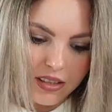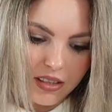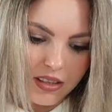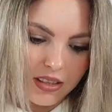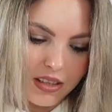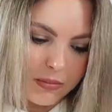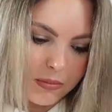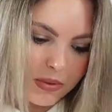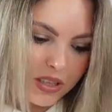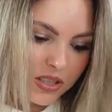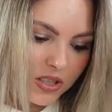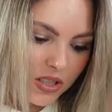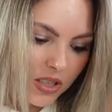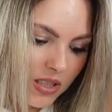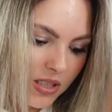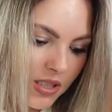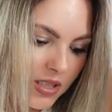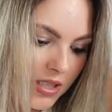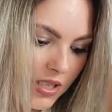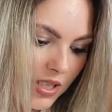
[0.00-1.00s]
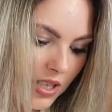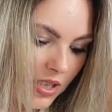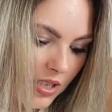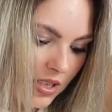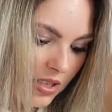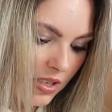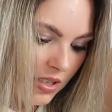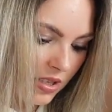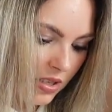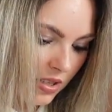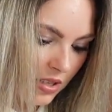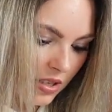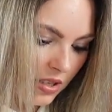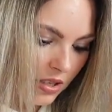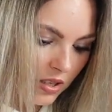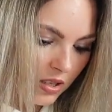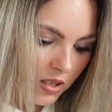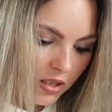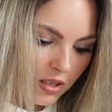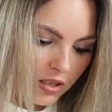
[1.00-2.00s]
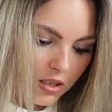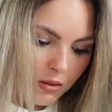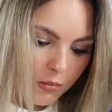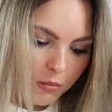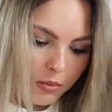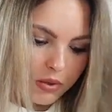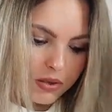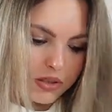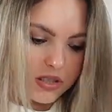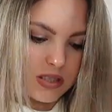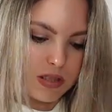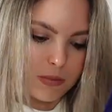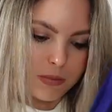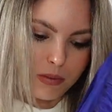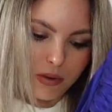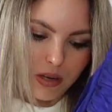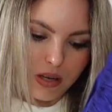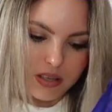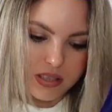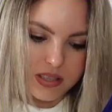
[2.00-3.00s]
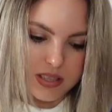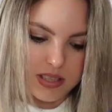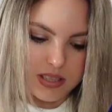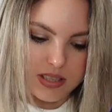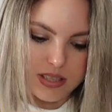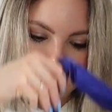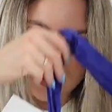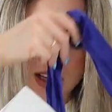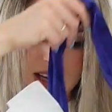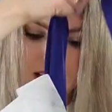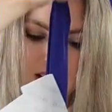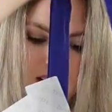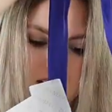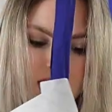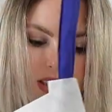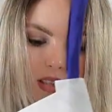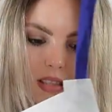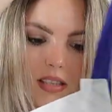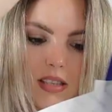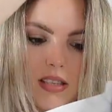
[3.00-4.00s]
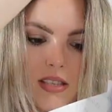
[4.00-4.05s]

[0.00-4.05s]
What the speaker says: Let me just put the box aside